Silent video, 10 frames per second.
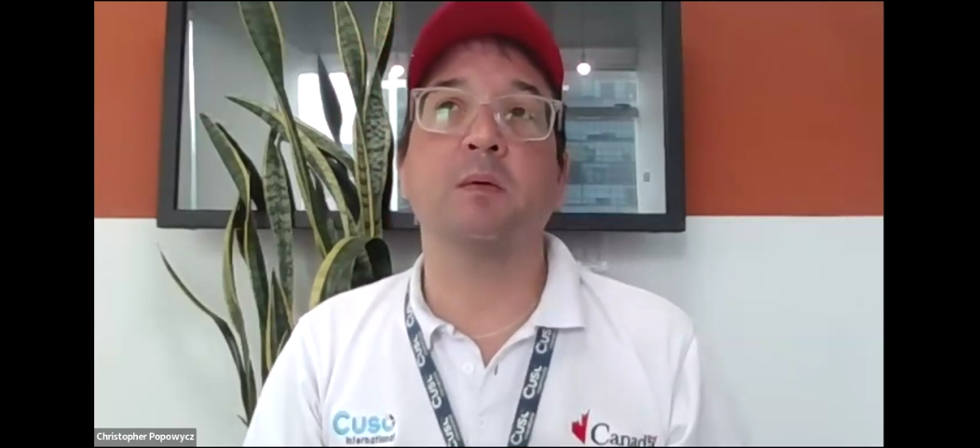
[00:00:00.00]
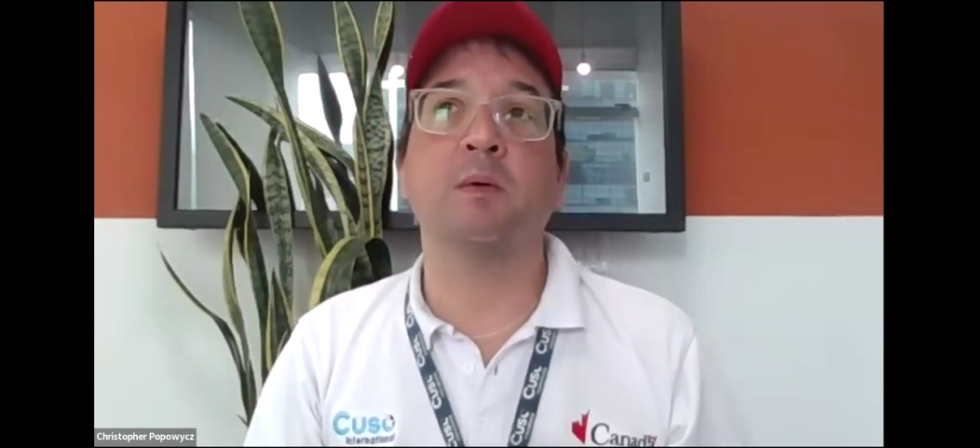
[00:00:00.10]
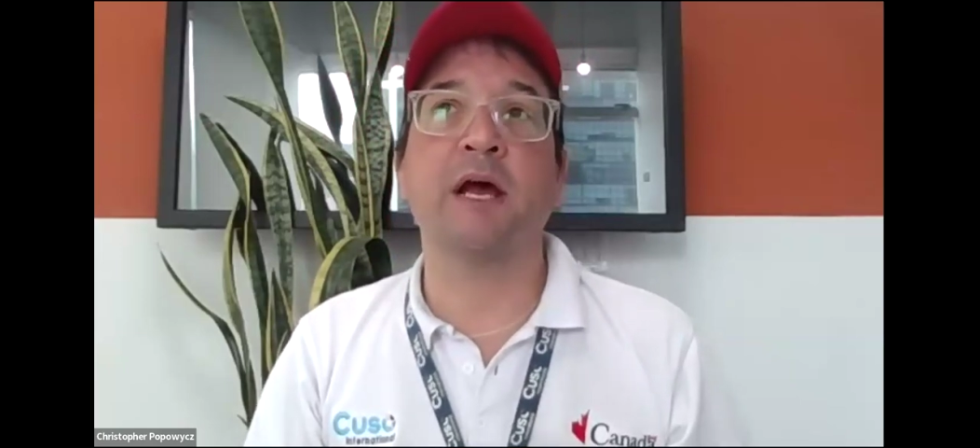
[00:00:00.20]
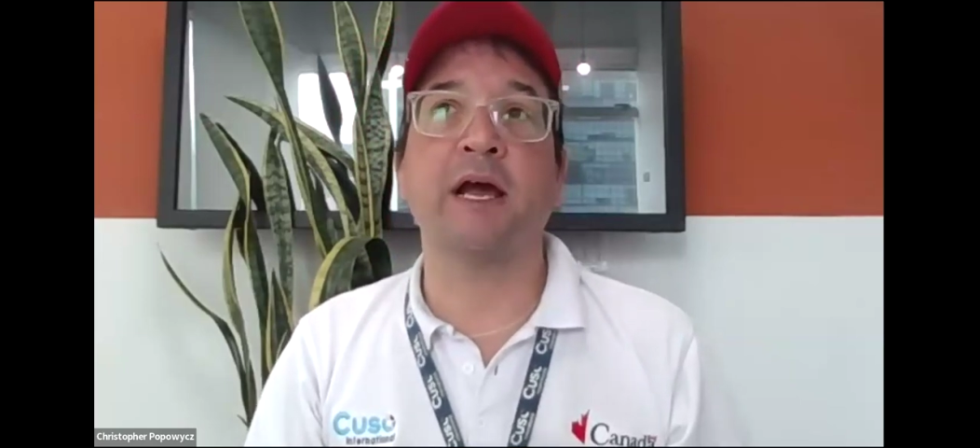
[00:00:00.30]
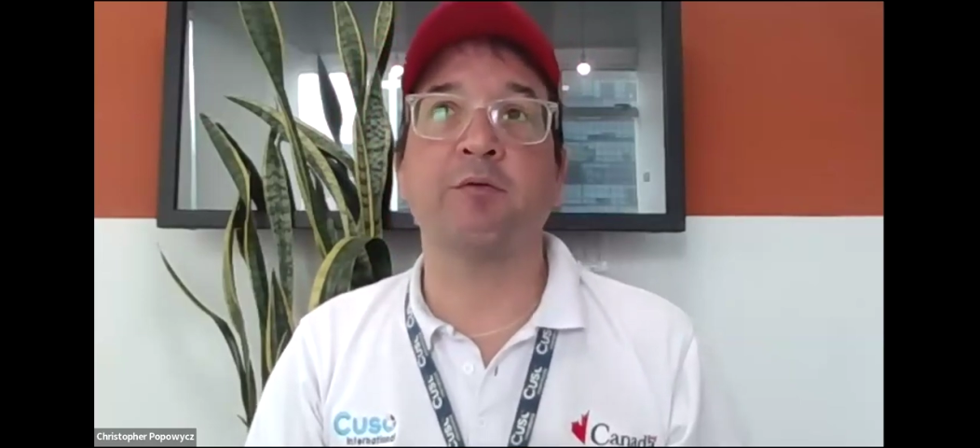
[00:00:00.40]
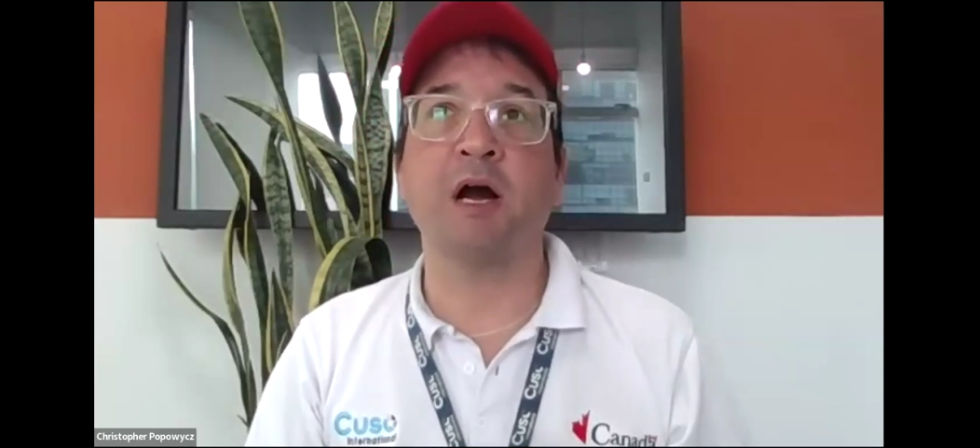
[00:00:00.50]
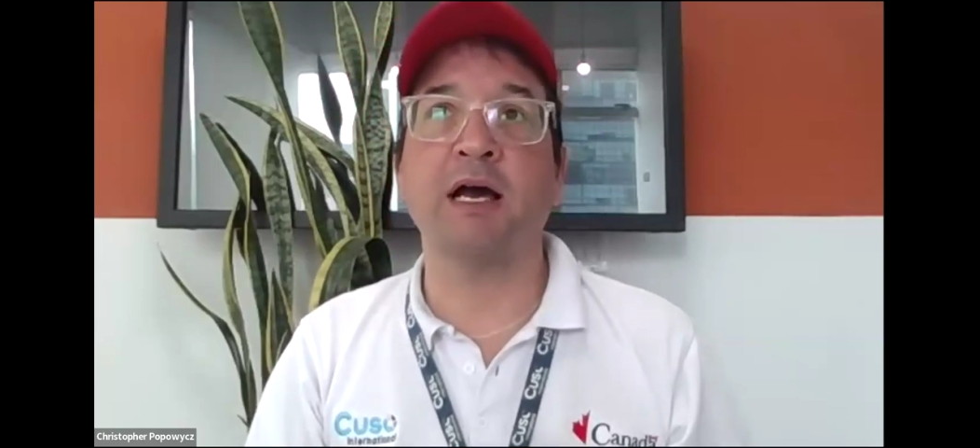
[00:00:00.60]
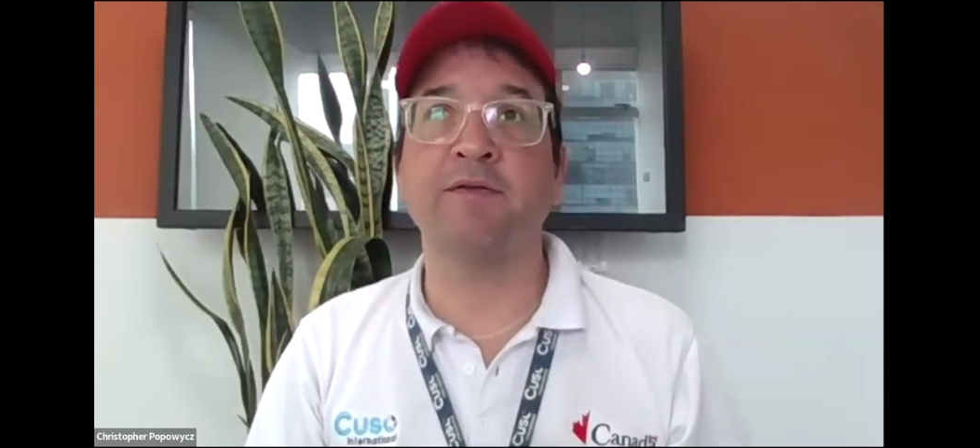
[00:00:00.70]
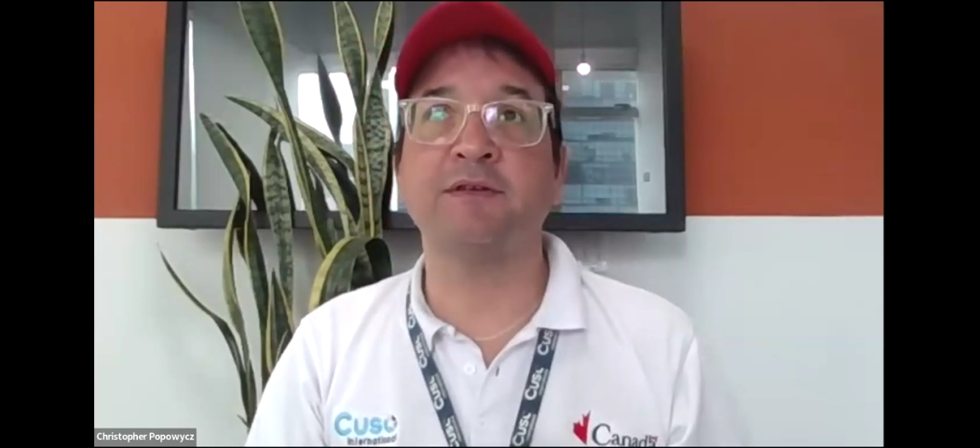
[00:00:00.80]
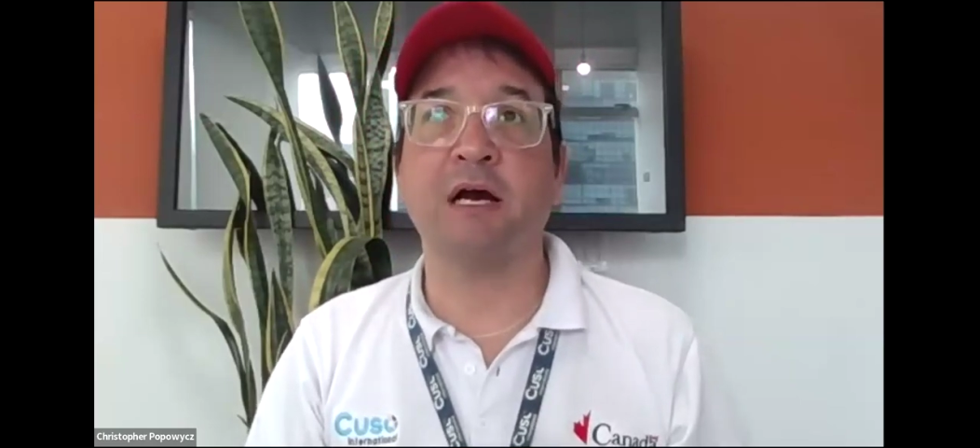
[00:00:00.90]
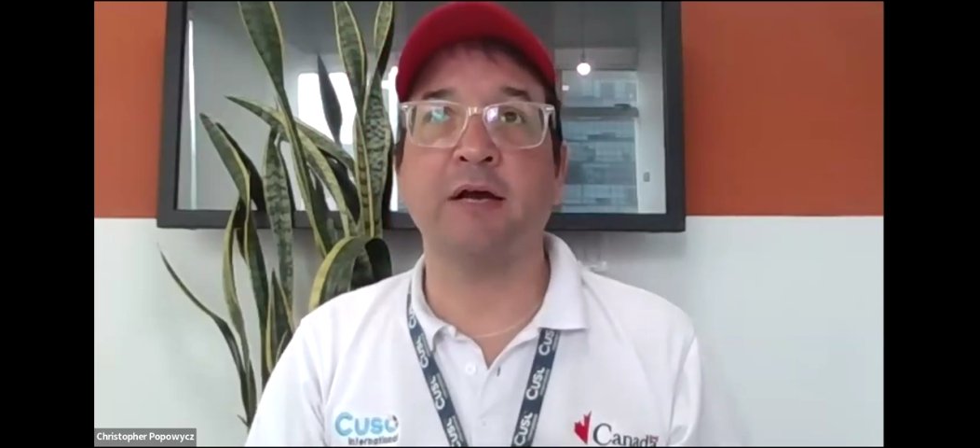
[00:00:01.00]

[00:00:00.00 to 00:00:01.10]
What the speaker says: when I arrived,